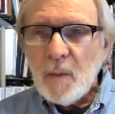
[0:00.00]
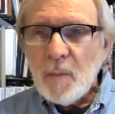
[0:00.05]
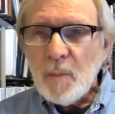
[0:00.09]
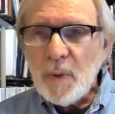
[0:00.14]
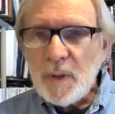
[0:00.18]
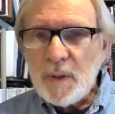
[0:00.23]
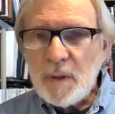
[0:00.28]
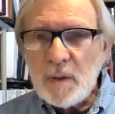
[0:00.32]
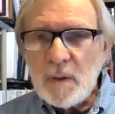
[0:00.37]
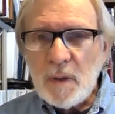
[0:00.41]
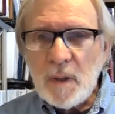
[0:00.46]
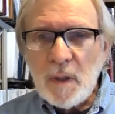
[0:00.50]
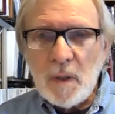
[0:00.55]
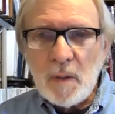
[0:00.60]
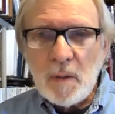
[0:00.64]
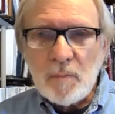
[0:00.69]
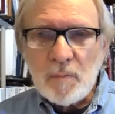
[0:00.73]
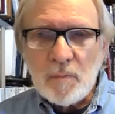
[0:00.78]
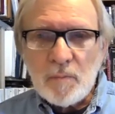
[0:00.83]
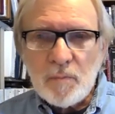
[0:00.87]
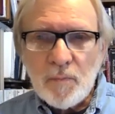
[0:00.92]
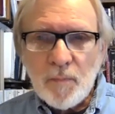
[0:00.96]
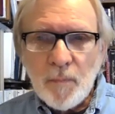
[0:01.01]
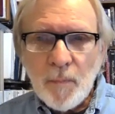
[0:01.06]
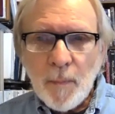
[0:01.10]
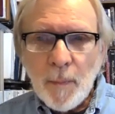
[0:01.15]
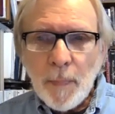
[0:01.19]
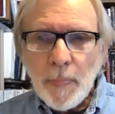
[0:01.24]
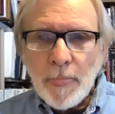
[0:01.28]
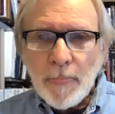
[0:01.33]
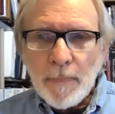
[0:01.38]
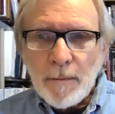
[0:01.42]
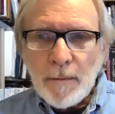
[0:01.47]
But um,
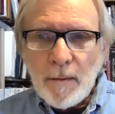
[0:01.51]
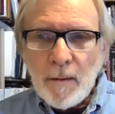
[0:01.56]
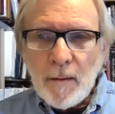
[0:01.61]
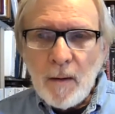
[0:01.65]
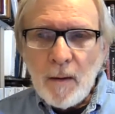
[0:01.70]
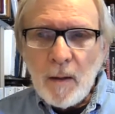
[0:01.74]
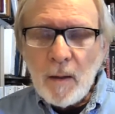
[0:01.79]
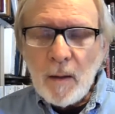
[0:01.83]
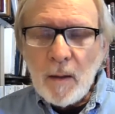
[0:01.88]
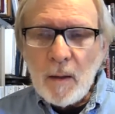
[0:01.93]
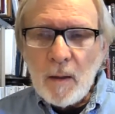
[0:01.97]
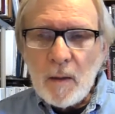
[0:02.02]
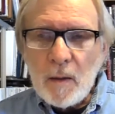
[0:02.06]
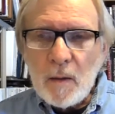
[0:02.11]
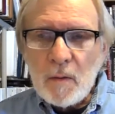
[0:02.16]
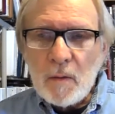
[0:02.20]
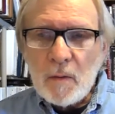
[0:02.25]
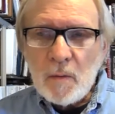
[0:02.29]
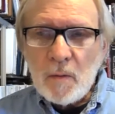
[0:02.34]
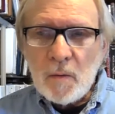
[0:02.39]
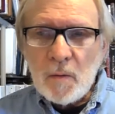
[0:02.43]
uh,